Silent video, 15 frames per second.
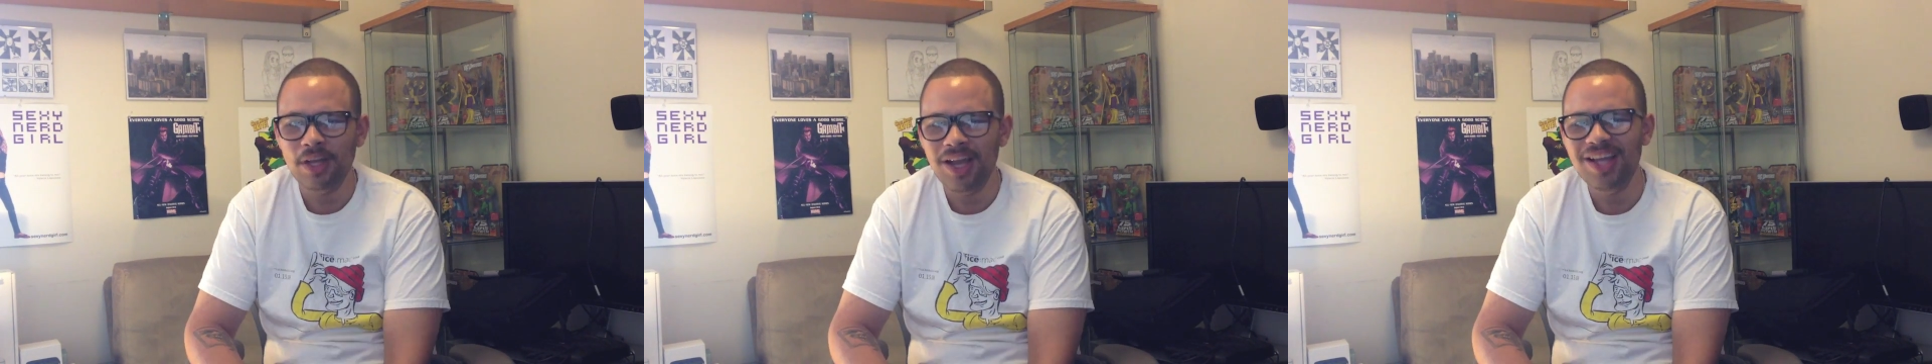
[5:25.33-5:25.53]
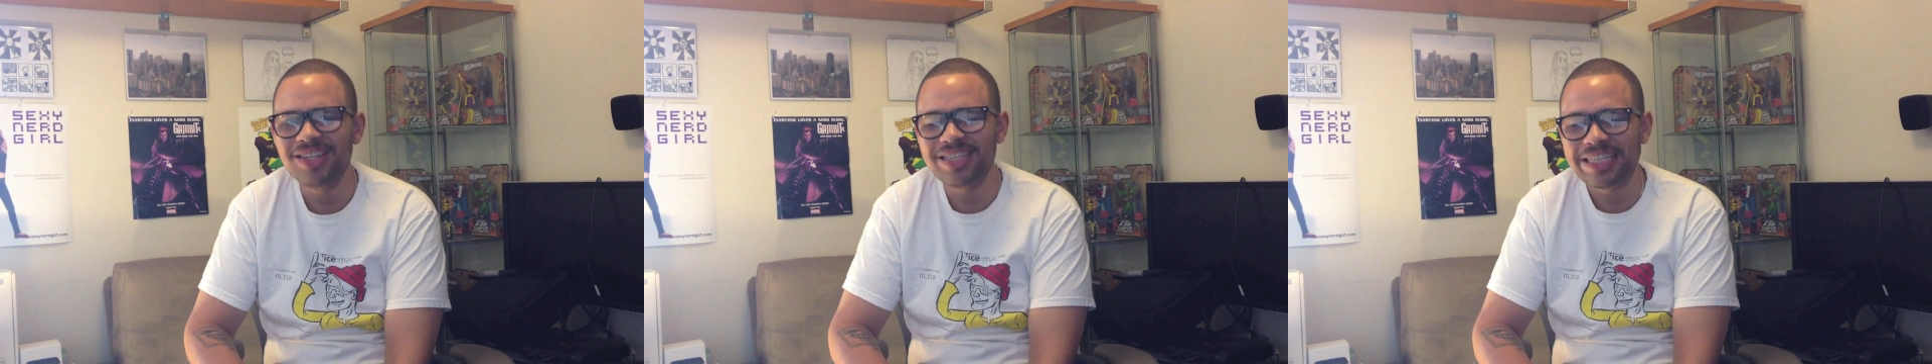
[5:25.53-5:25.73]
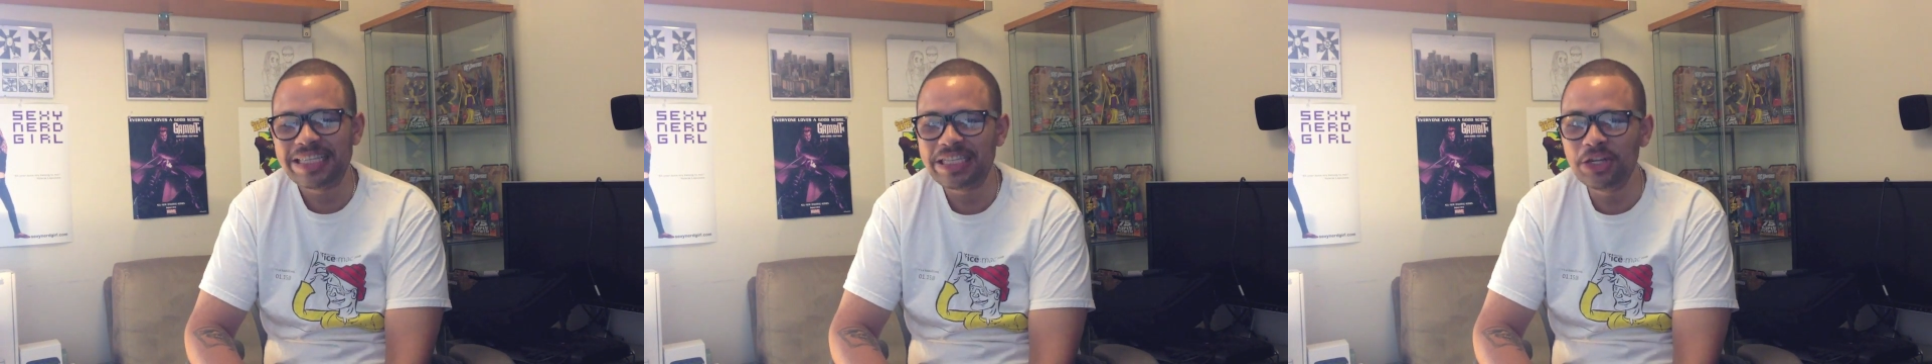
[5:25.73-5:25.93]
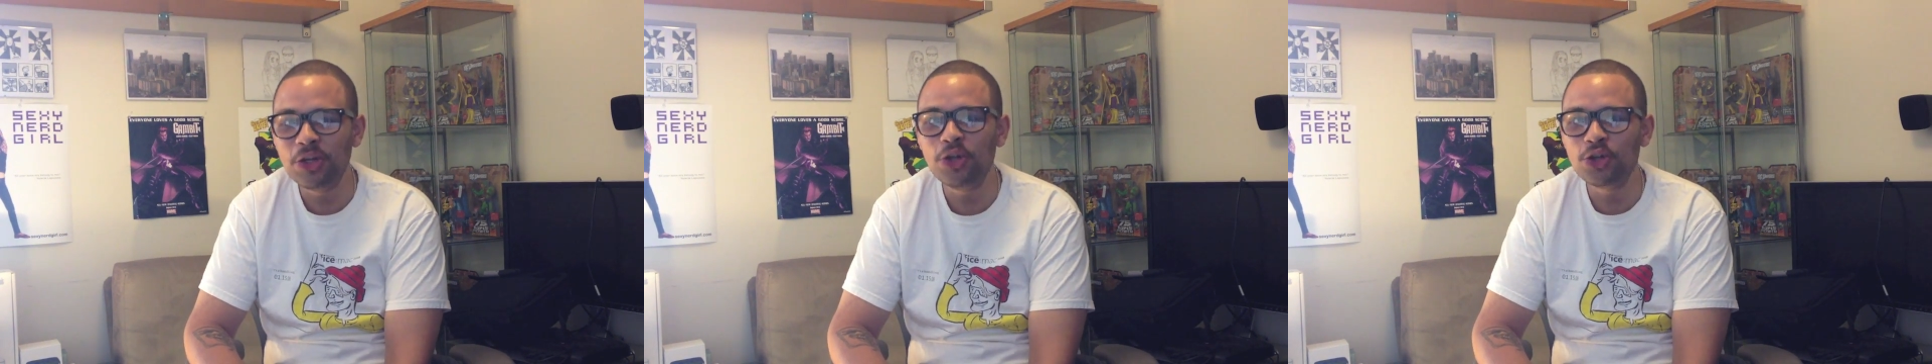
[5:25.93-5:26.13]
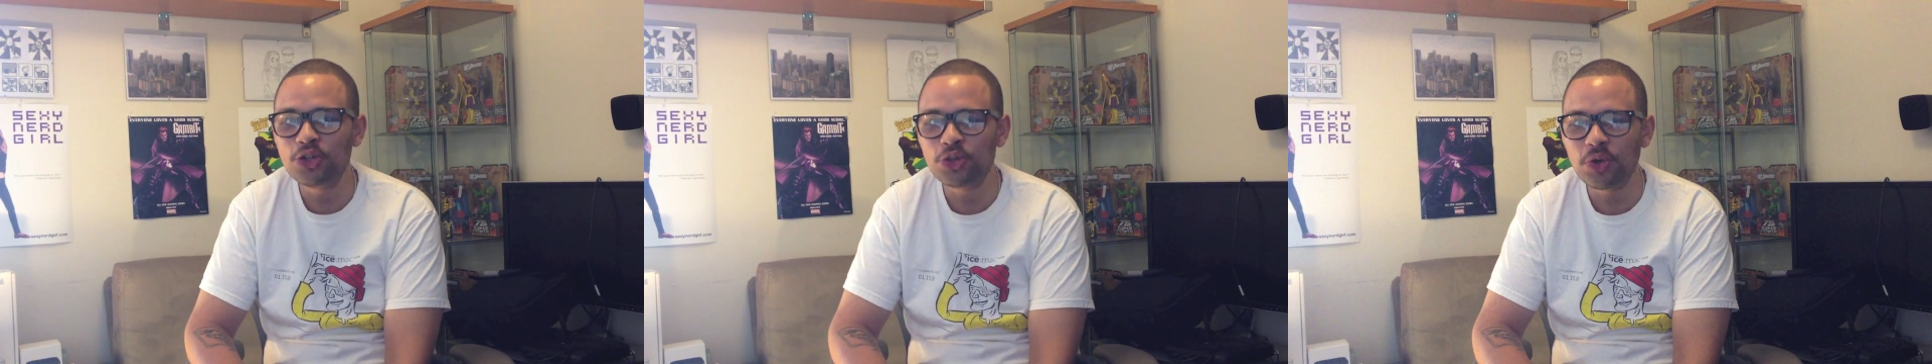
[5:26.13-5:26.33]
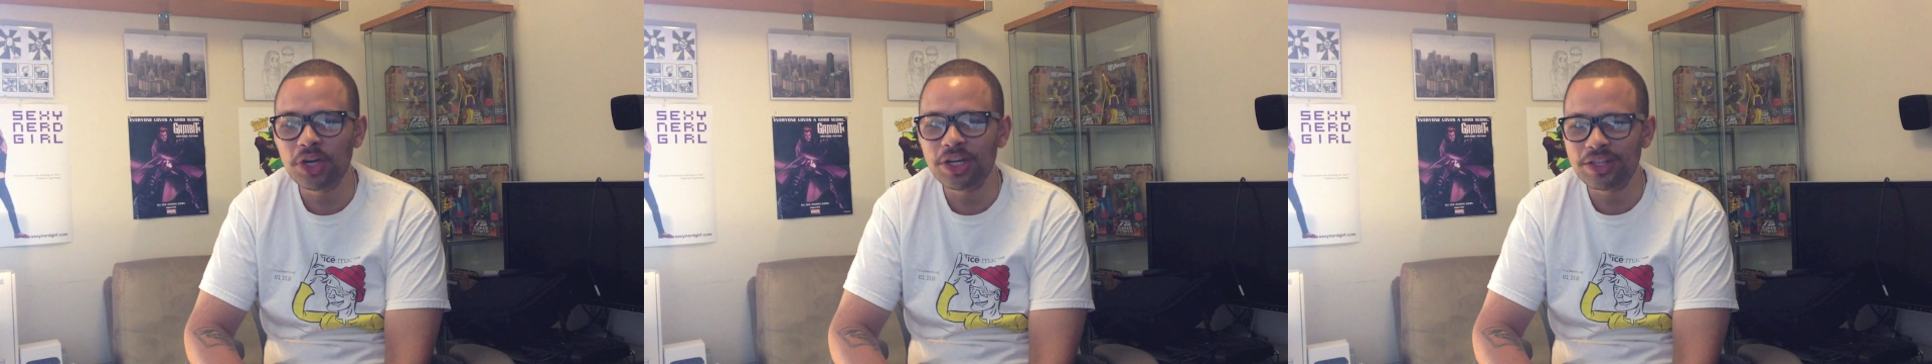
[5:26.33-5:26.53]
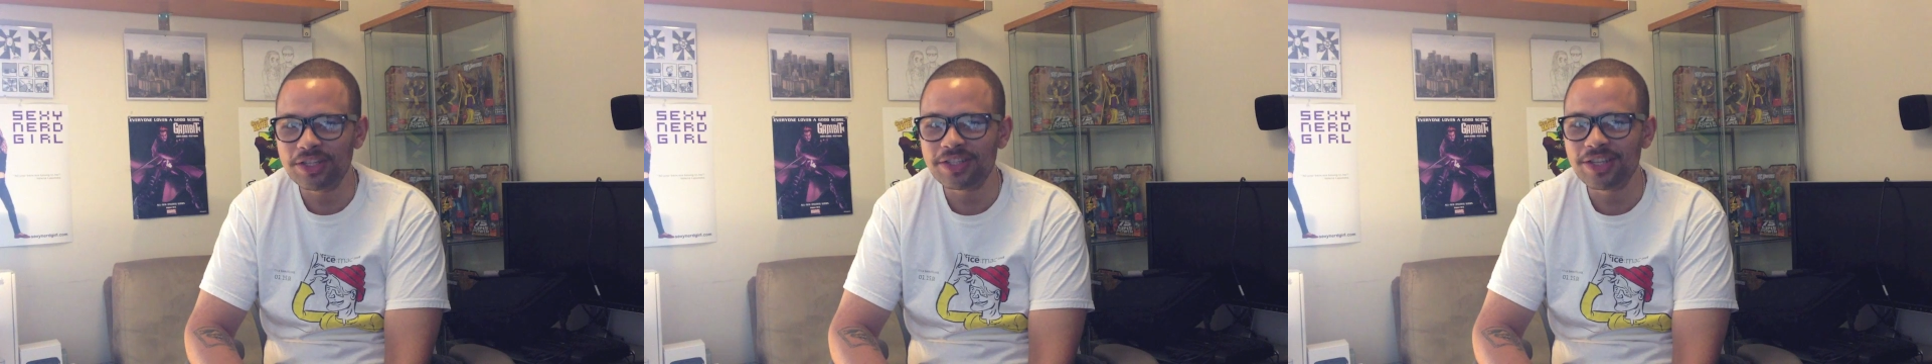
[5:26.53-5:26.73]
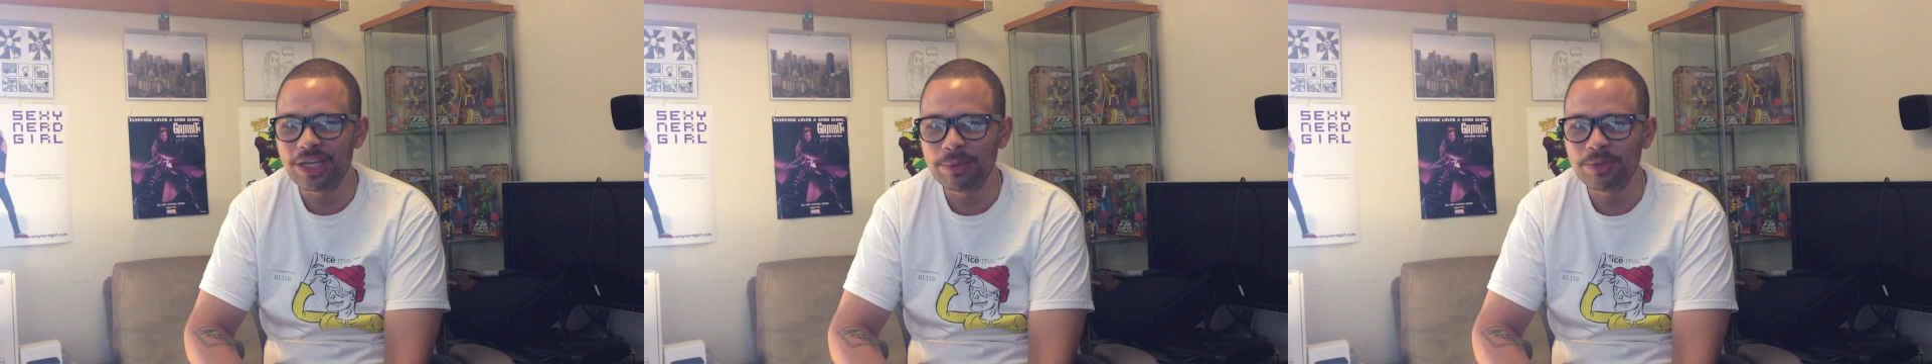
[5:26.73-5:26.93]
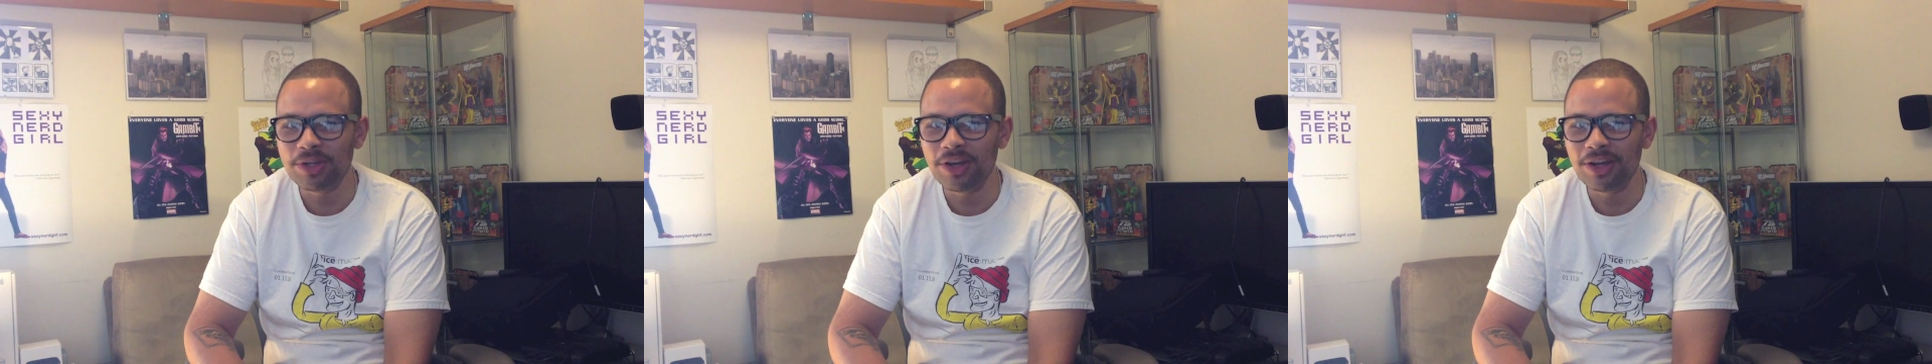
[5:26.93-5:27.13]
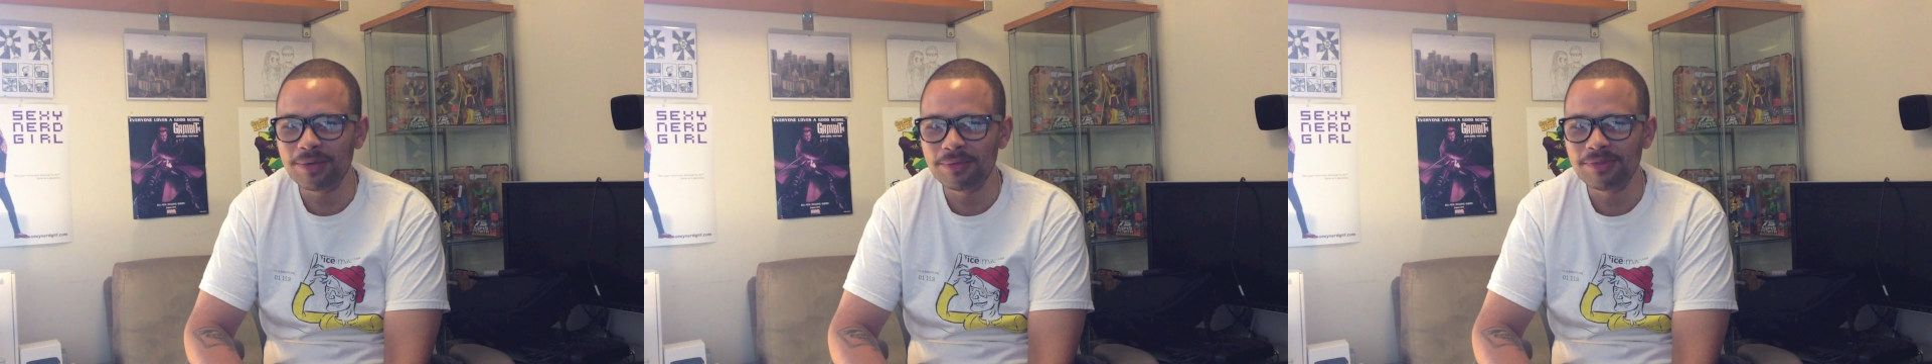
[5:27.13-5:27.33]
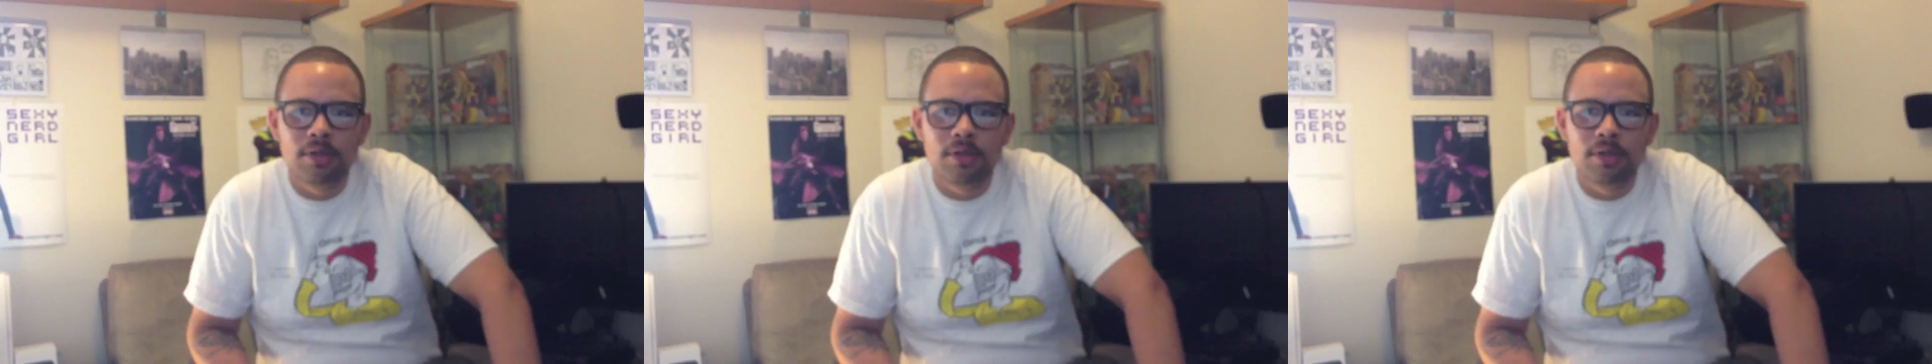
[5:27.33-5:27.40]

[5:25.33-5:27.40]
and still looks great at the same time.